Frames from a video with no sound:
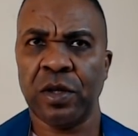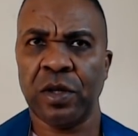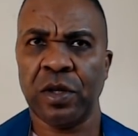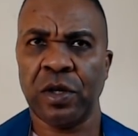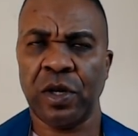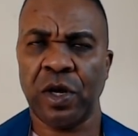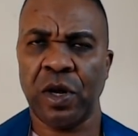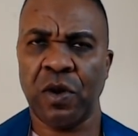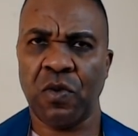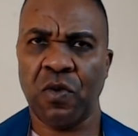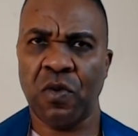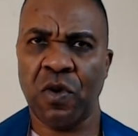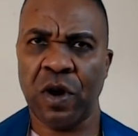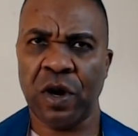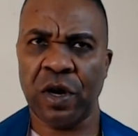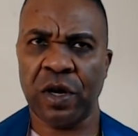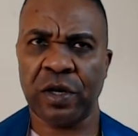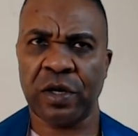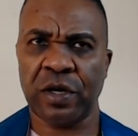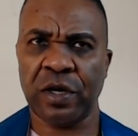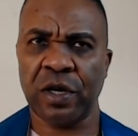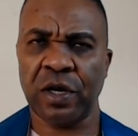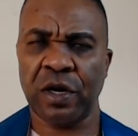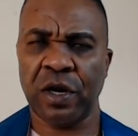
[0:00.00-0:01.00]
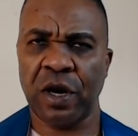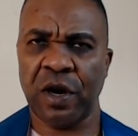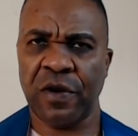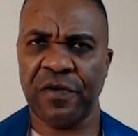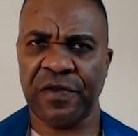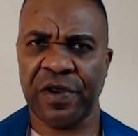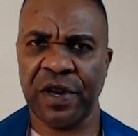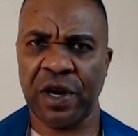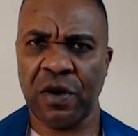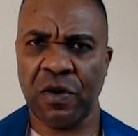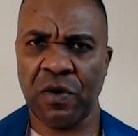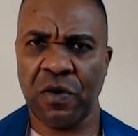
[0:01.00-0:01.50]
The word
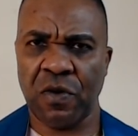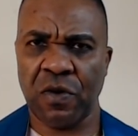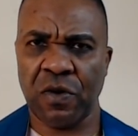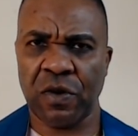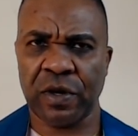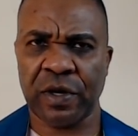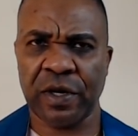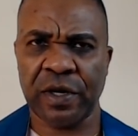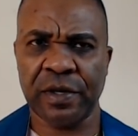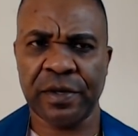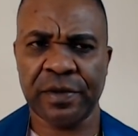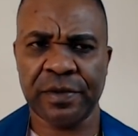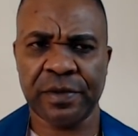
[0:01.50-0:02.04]
of the Lord.